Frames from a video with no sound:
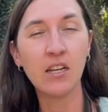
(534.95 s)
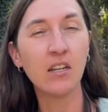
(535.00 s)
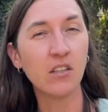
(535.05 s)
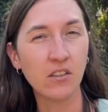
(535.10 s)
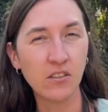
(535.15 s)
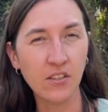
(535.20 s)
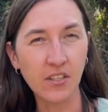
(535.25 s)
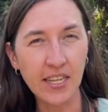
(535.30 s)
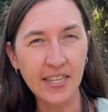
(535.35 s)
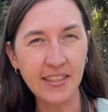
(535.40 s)

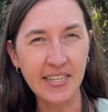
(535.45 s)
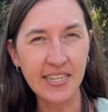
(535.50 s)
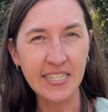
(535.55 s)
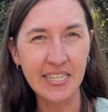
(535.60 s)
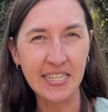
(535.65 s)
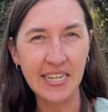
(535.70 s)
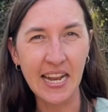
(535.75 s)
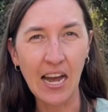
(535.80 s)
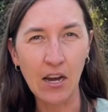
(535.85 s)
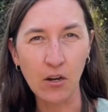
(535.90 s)
Look at this
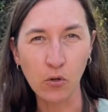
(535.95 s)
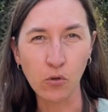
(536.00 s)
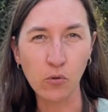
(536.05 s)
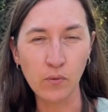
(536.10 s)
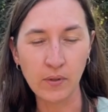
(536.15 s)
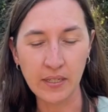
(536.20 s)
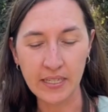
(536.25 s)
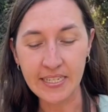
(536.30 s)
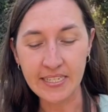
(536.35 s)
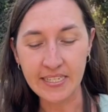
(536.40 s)
and how
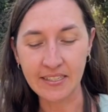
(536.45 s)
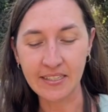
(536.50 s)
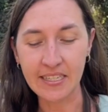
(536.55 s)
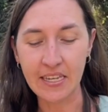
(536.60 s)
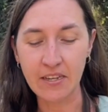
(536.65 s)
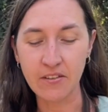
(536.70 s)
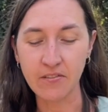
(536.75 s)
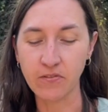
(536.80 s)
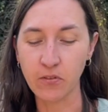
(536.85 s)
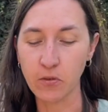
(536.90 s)
easily
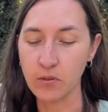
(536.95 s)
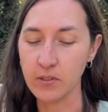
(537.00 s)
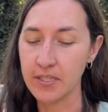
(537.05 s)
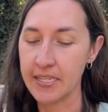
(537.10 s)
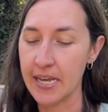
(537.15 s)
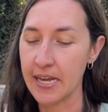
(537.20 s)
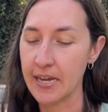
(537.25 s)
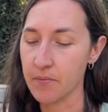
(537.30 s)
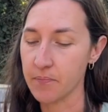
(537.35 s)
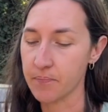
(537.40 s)
it folds
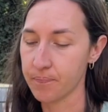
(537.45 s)
up.